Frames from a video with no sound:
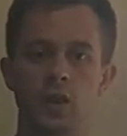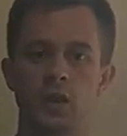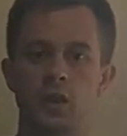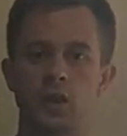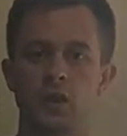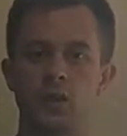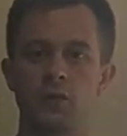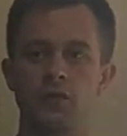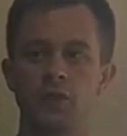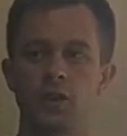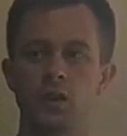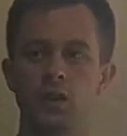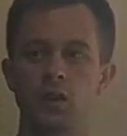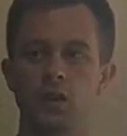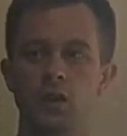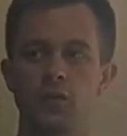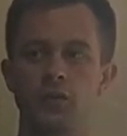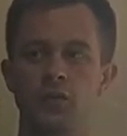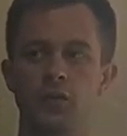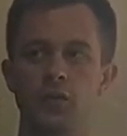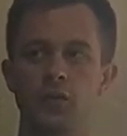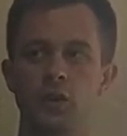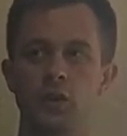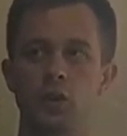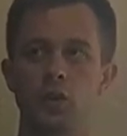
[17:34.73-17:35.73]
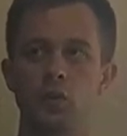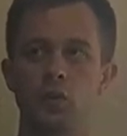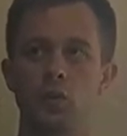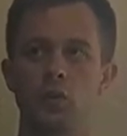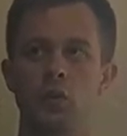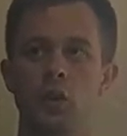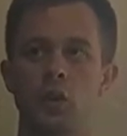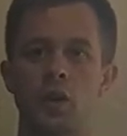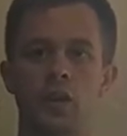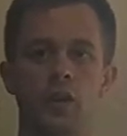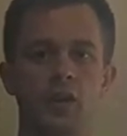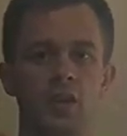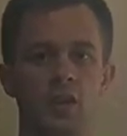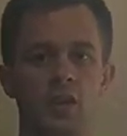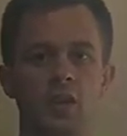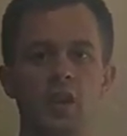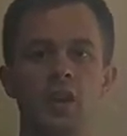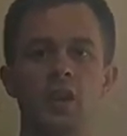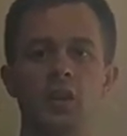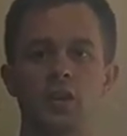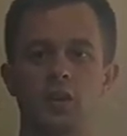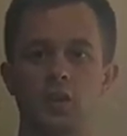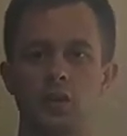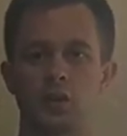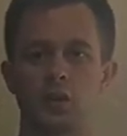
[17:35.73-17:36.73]
Even if you
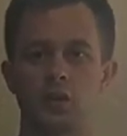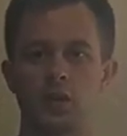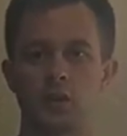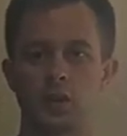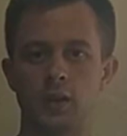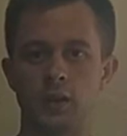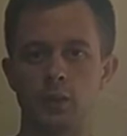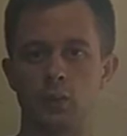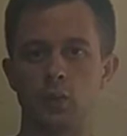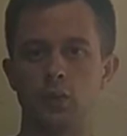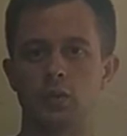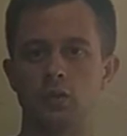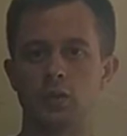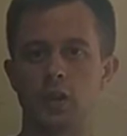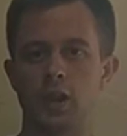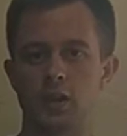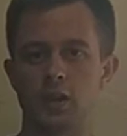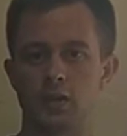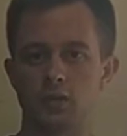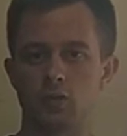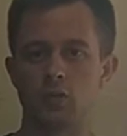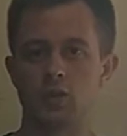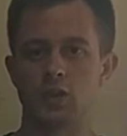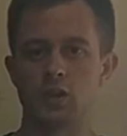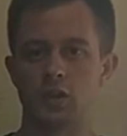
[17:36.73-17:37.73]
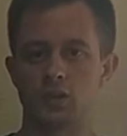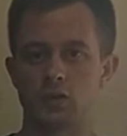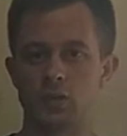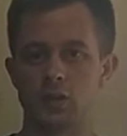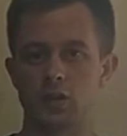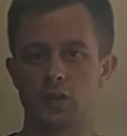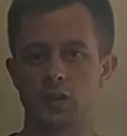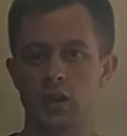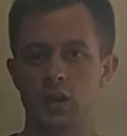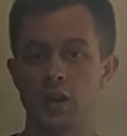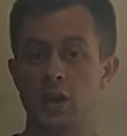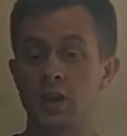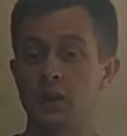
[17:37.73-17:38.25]
think he will get results,